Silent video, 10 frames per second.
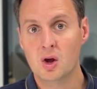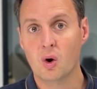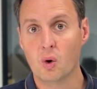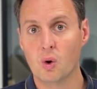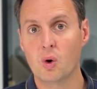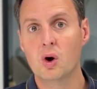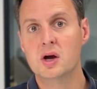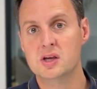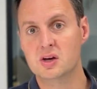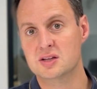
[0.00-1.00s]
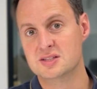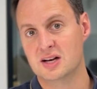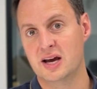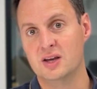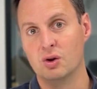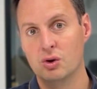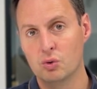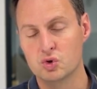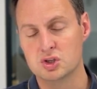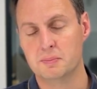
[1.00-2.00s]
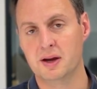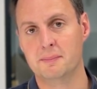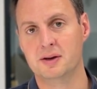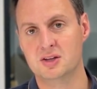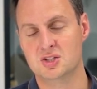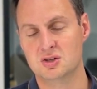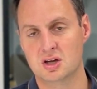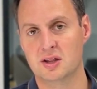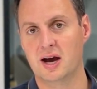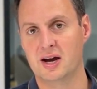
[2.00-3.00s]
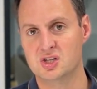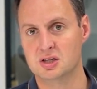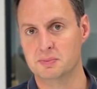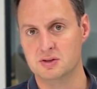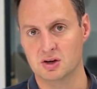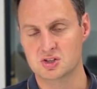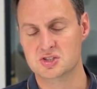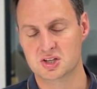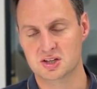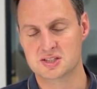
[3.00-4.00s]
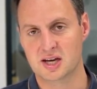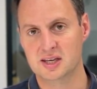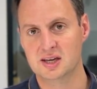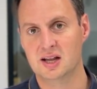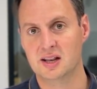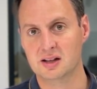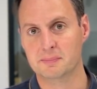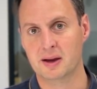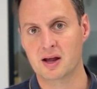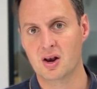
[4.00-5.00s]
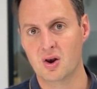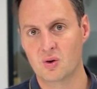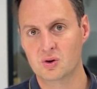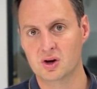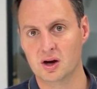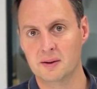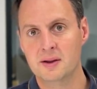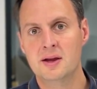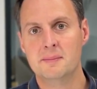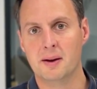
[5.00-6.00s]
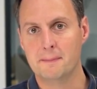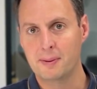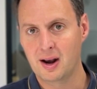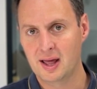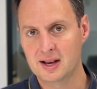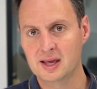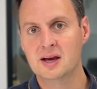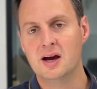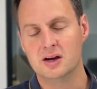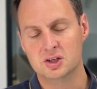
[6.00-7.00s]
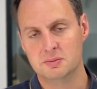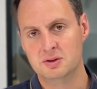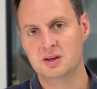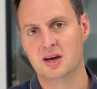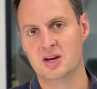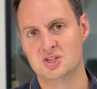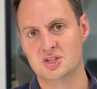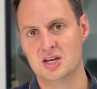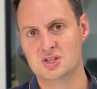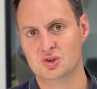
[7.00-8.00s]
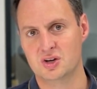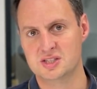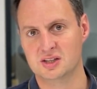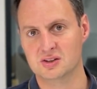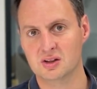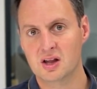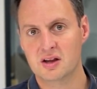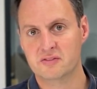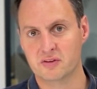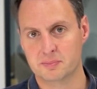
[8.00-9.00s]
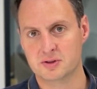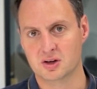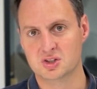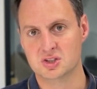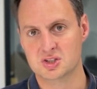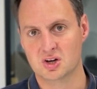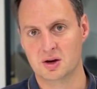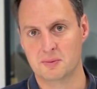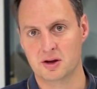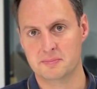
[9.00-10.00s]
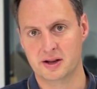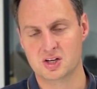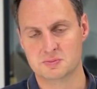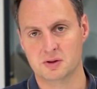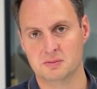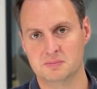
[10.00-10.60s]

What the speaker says: or you can delay your launch a bit because you know that actually production is going to take a little bit longer. But planning and communication is critical for production timeline management.